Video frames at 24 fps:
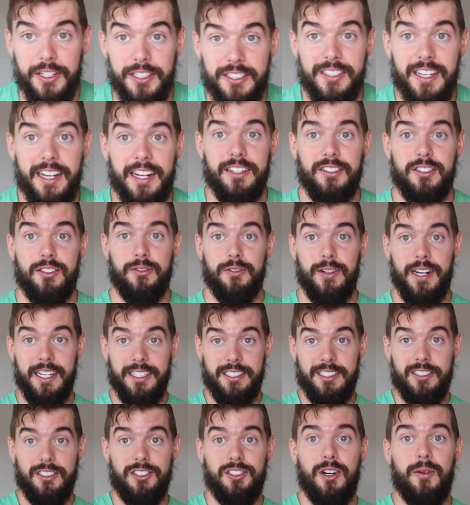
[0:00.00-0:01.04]
seconds of
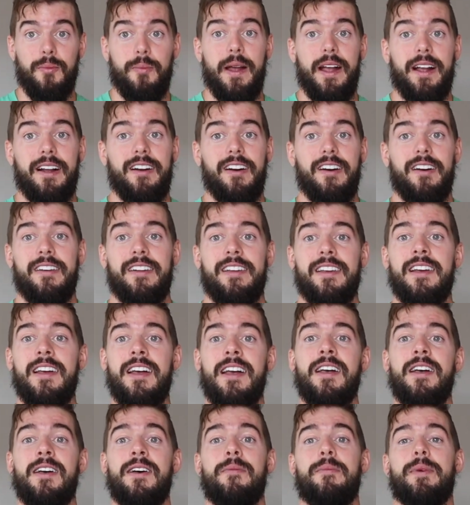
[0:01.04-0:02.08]
rest and jump back on it.
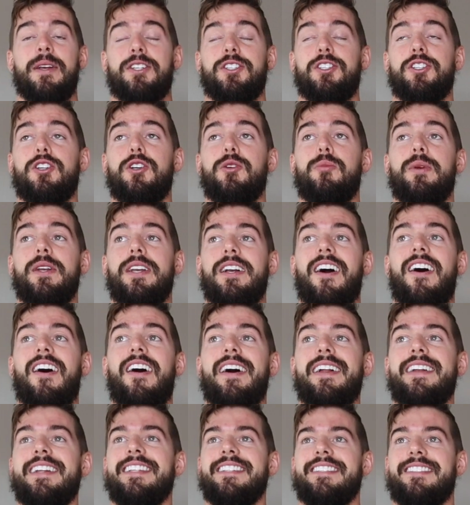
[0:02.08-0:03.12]
Make sure you're being
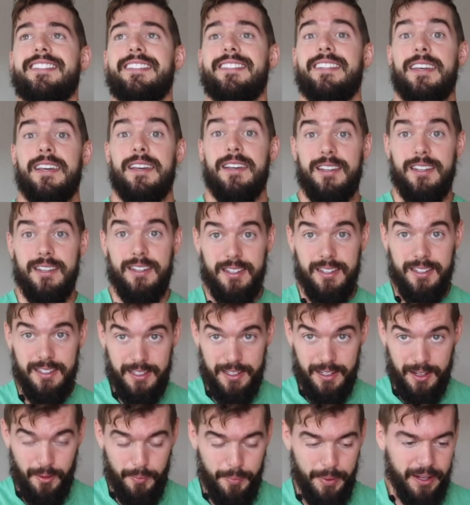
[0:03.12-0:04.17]
honest
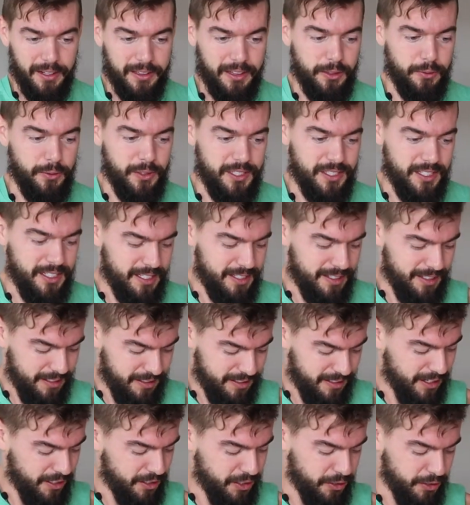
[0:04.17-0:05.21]
about the resistance
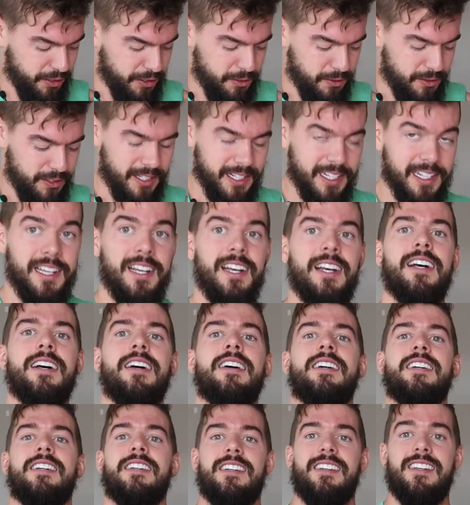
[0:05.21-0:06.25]
that you're using.
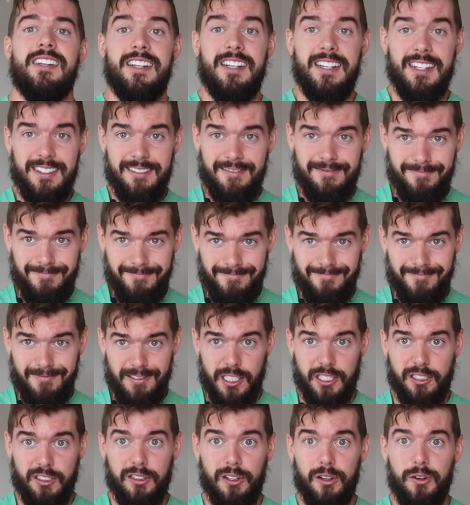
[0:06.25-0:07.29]

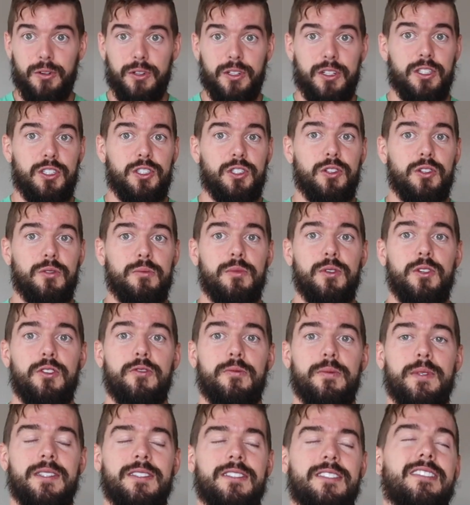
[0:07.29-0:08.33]
Slow and controlled
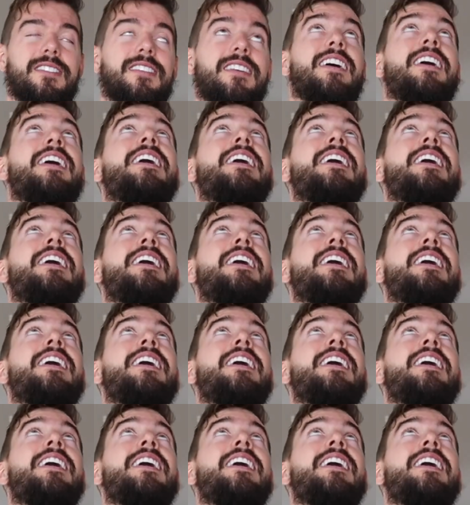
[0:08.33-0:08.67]
movements.